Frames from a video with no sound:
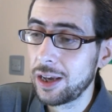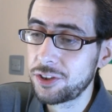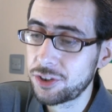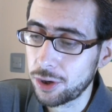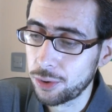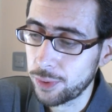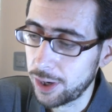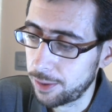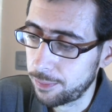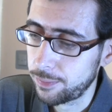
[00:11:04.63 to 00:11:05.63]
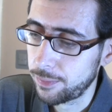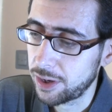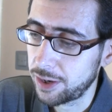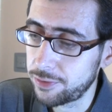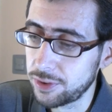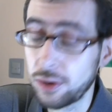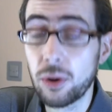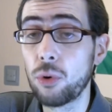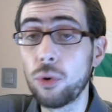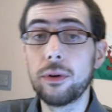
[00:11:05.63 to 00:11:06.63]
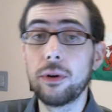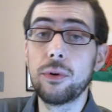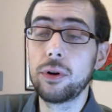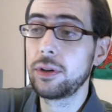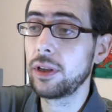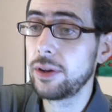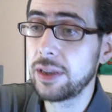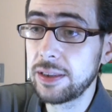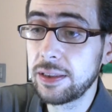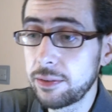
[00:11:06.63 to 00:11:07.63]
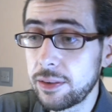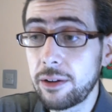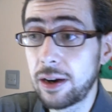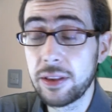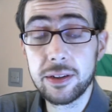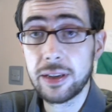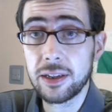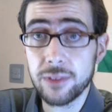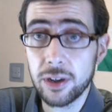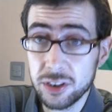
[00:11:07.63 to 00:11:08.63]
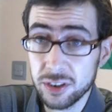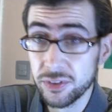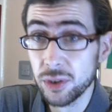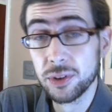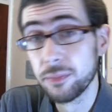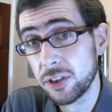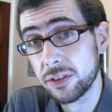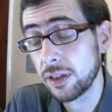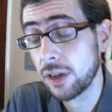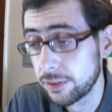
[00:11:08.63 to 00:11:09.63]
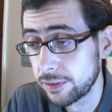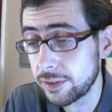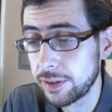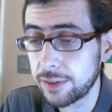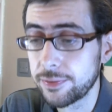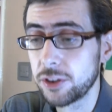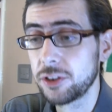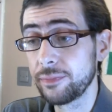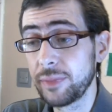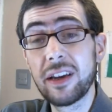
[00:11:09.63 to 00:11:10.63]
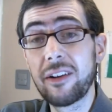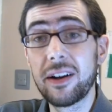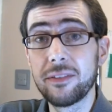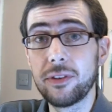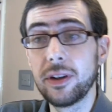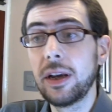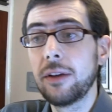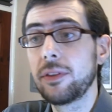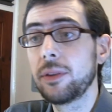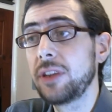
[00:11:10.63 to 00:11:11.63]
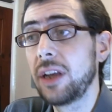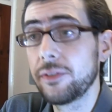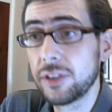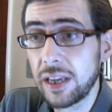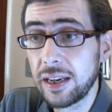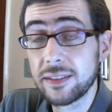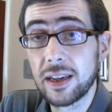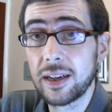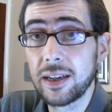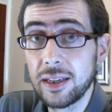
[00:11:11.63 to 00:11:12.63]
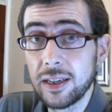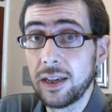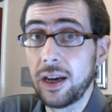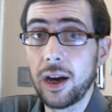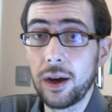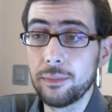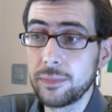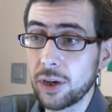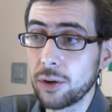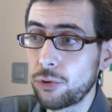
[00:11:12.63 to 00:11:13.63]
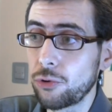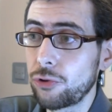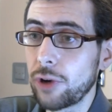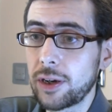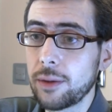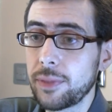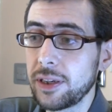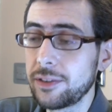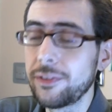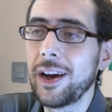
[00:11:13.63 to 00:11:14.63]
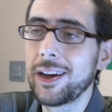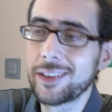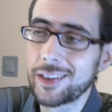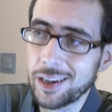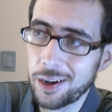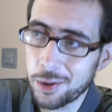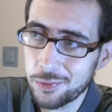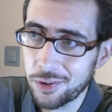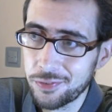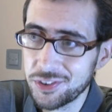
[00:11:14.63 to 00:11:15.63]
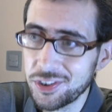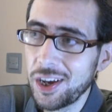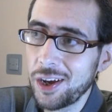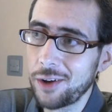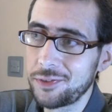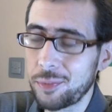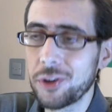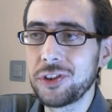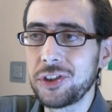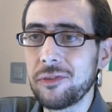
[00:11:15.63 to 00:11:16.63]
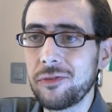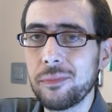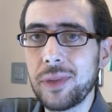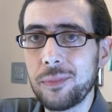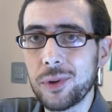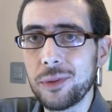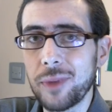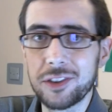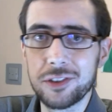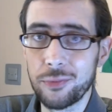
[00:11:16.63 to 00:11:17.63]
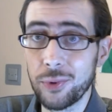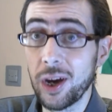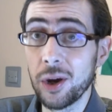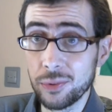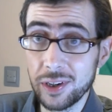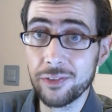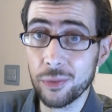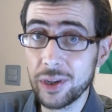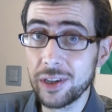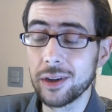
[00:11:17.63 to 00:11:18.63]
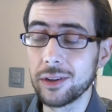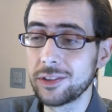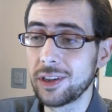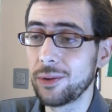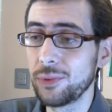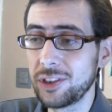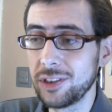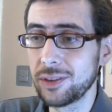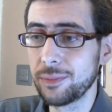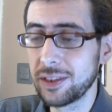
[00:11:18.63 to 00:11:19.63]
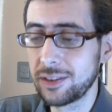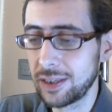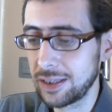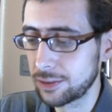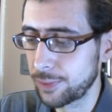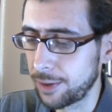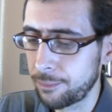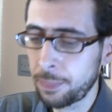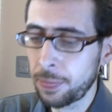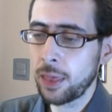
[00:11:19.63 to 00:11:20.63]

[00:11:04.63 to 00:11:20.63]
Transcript: So um, I've, you know, or, or, or, you know, and, and they're, they're, out there to take advantage of you as much as they are to take advantage of me. They're out for it for themselves, and they exactly, um, you know, great companies. In fact, I get a lot of offers of sponsorship from people who make software only for Windows, uh, which is a bit silly as well.